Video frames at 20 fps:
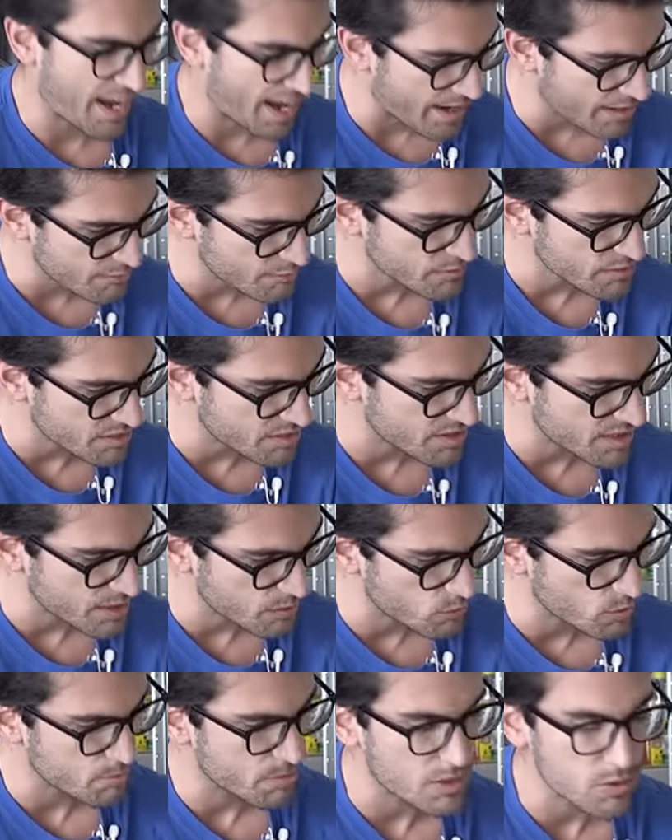
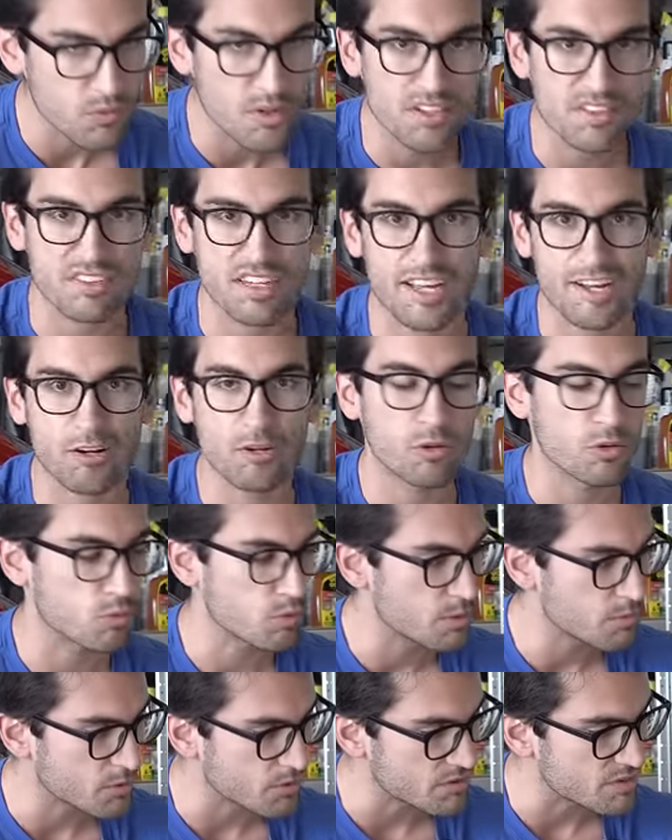Everything will be recycled.
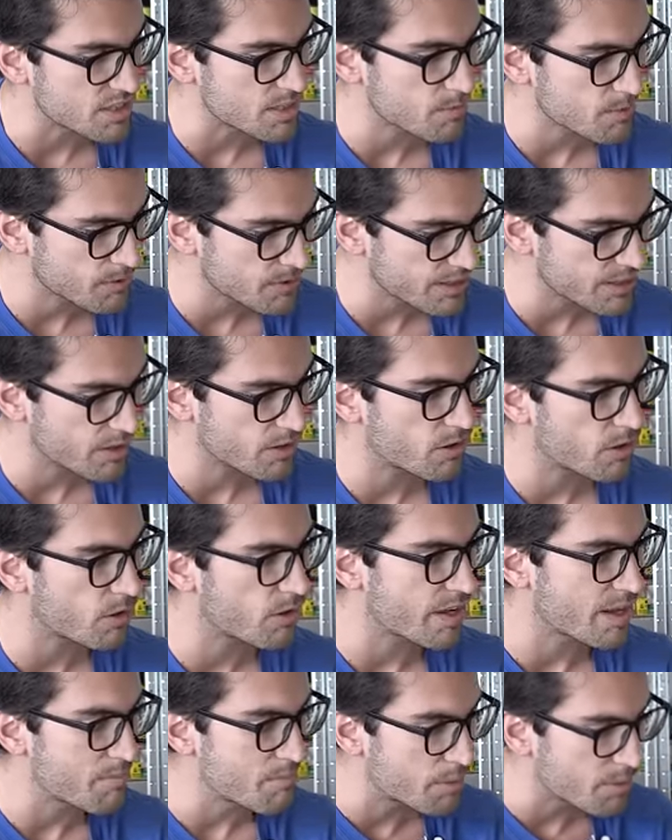We will deep clean it
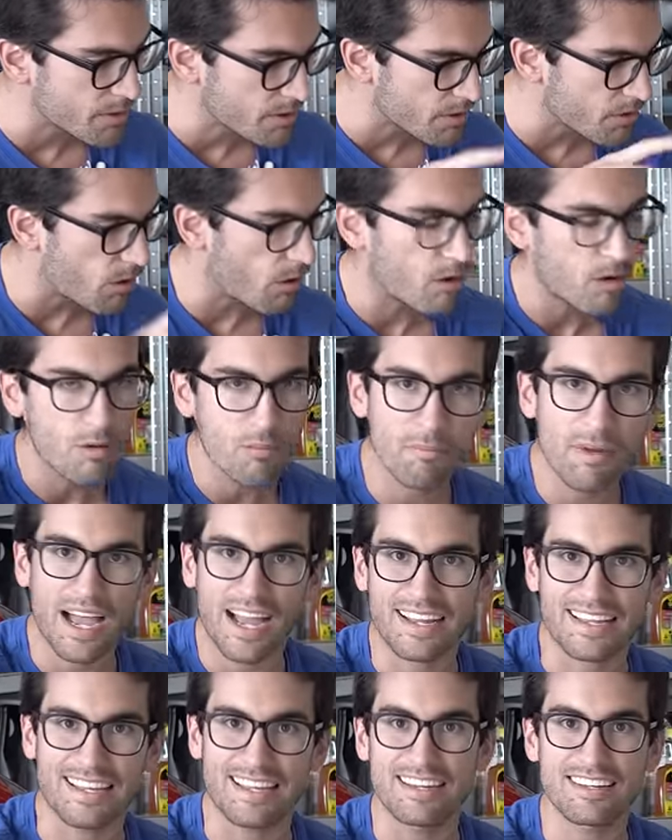all and put it all back